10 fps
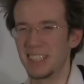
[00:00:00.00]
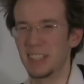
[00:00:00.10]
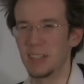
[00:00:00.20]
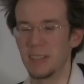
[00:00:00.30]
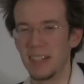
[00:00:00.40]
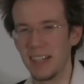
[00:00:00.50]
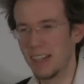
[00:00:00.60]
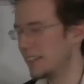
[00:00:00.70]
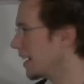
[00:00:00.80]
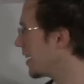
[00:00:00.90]
So
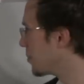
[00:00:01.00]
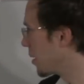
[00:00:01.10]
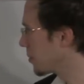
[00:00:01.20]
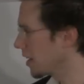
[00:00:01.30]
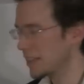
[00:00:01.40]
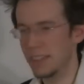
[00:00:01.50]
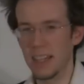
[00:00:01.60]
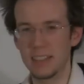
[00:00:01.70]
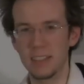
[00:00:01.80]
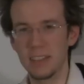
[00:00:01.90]
memorize
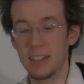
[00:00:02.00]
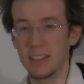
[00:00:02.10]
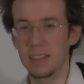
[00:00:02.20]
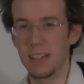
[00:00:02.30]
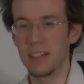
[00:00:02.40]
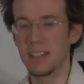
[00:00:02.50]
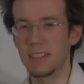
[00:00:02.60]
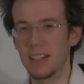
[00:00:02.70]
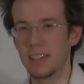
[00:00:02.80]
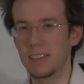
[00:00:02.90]
that too, because
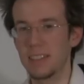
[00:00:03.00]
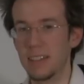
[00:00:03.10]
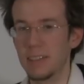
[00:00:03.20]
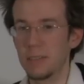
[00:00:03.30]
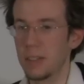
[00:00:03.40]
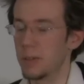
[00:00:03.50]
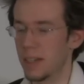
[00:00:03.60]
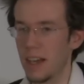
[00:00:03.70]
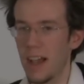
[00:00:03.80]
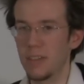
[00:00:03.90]
we're
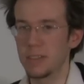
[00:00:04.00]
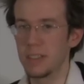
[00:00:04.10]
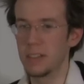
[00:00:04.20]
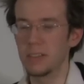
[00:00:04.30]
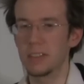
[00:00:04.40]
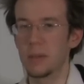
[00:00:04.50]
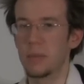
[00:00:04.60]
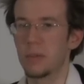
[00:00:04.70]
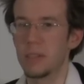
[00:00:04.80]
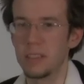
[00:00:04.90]
gonna have to use
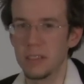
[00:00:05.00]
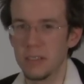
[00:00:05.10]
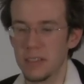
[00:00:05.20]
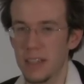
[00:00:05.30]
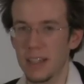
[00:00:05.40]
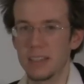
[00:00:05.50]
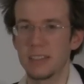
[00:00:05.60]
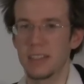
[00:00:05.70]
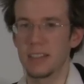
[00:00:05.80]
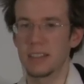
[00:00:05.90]
them when we do the
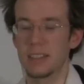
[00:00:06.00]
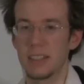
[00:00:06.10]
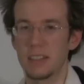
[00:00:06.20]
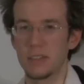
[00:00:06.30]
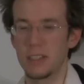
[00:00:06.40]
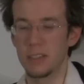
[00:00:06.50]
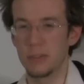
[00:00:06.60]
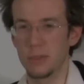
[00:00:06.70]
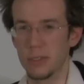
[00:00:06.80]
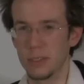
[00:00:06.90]
next stage of the
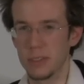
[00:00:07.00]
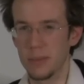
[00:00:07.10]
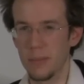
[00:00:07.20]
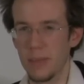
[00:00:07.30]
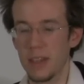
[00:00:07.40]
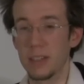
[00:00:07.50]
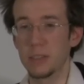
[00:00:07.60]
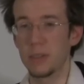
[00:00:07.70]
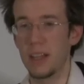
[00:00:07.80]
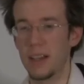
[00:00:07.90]
intervals.
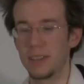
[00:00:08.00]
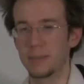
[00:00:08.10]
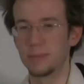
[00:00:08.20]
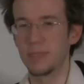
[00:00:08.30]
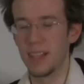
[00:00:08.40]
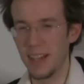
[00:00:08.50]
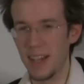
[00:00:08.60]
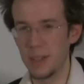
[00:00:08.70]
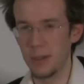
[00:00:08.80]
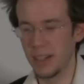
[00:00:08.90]
So yeah.
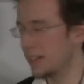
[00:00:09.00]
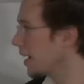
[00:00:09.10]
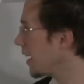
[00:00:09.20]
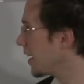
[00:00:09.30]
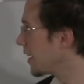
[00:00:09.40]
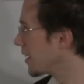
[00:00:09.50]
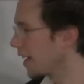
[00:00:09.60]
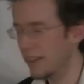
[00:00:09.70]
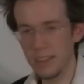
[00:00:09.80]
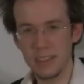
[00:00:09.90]
Anyway,
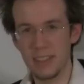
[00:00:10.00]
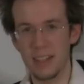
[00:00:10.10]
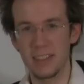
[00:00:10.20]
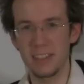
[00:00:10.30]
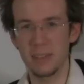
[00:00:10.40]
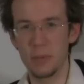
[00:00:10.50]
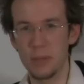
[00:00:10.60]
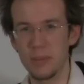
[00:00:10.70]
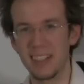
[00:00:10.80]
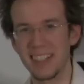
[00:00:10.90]
now let's get on to some
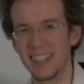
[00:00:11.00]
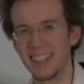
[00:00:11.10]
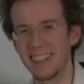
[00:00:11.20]
homework.